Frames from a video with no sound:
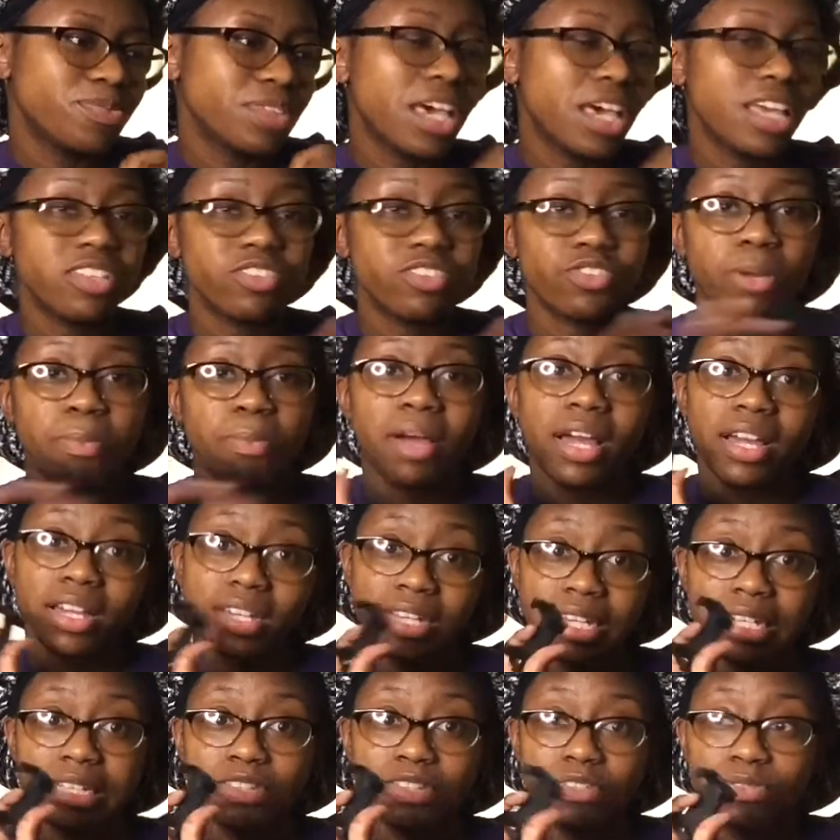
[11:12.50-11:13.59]
other tripod, I
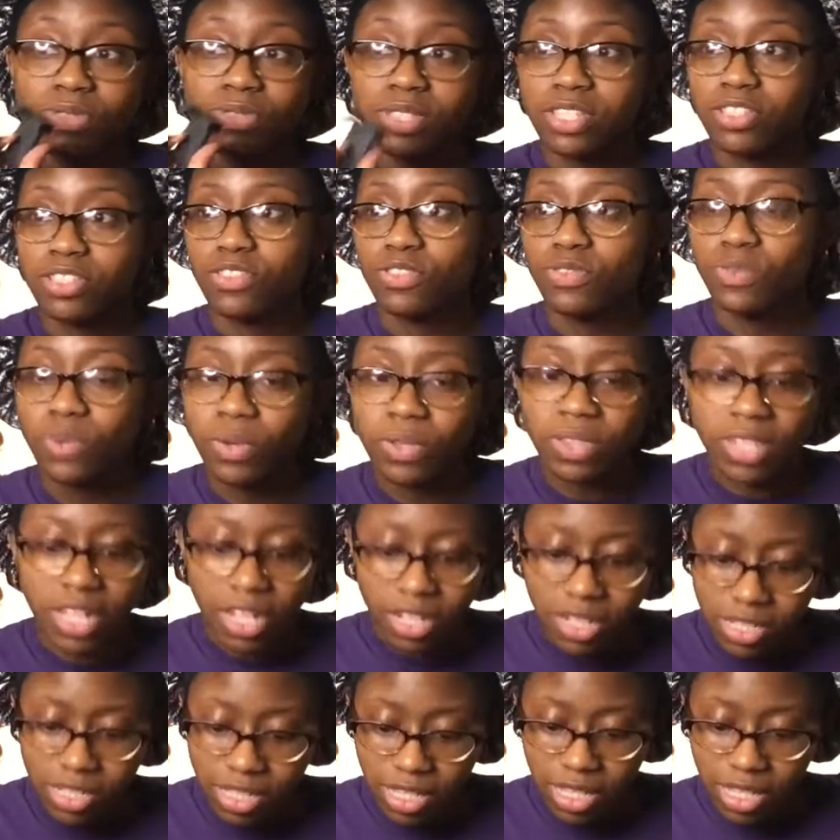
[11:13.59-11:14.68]
can use this too on that
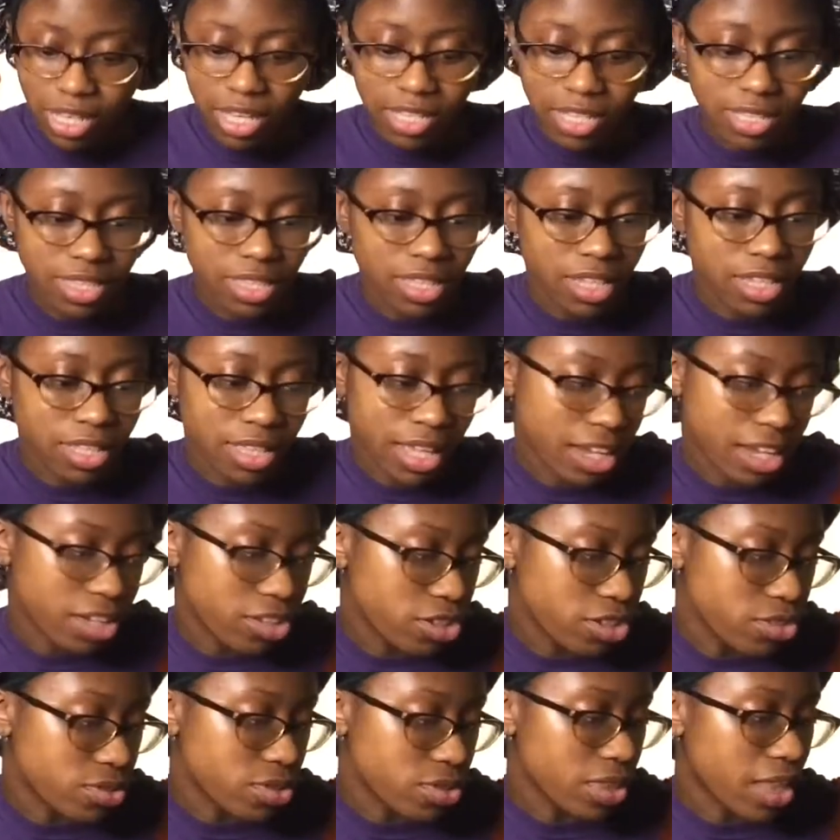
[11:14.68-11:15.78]
because it has a thing that I could
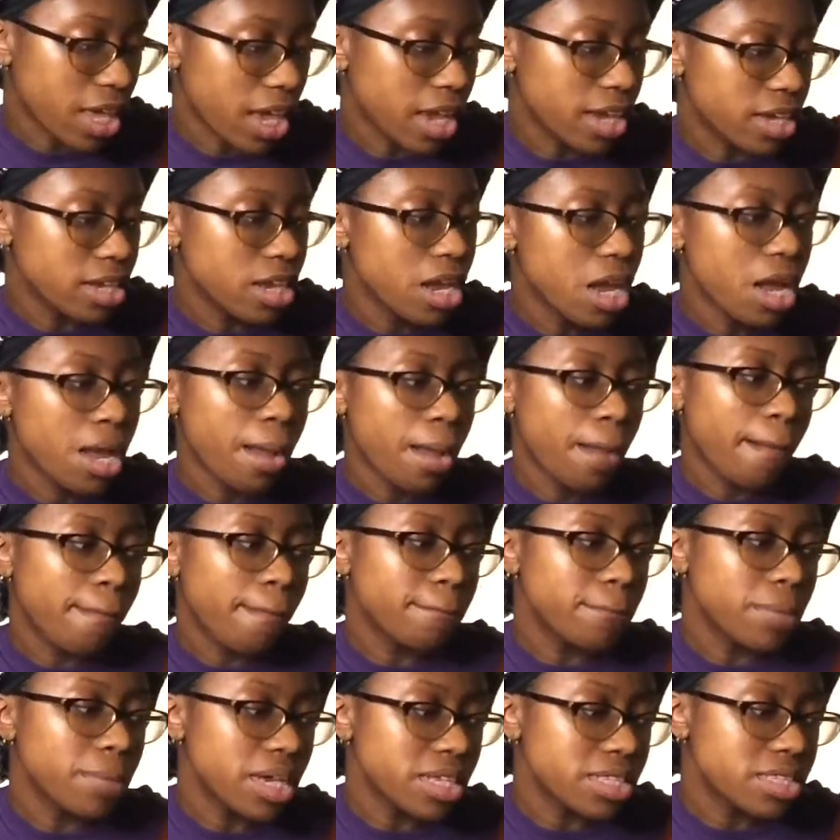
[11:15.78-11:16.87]
use on that.
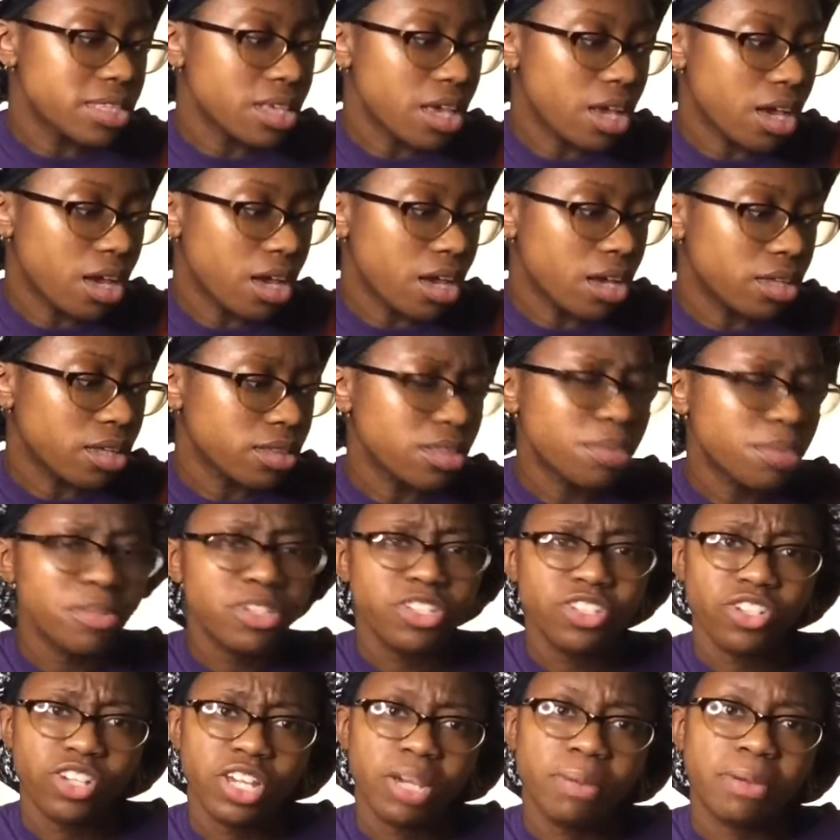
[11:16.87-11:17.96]
But let me
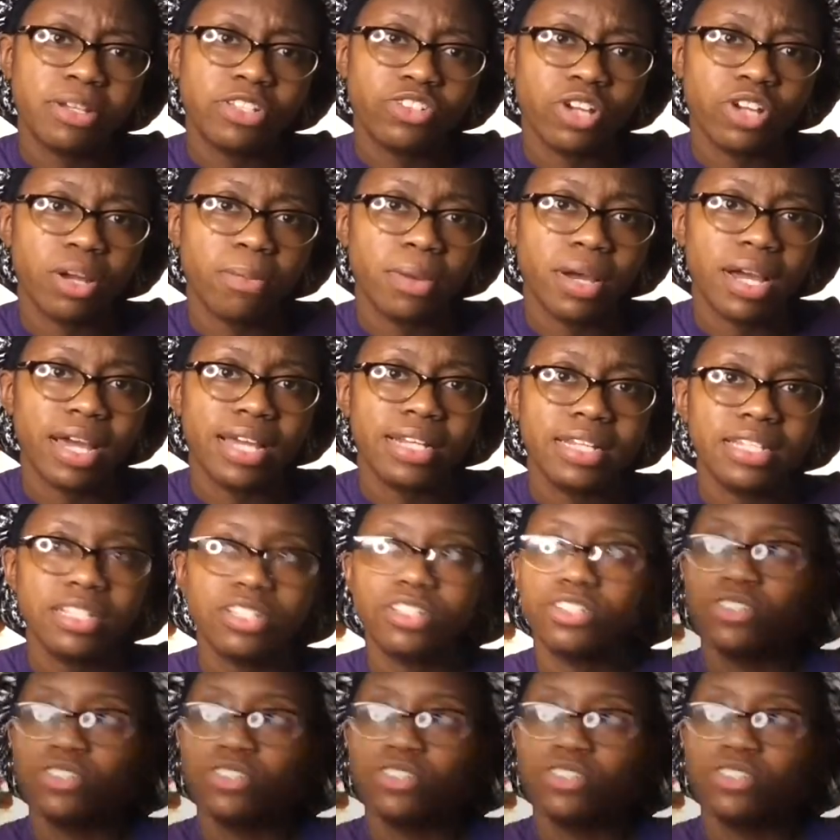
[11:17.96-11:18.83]
show you my tripod. I need to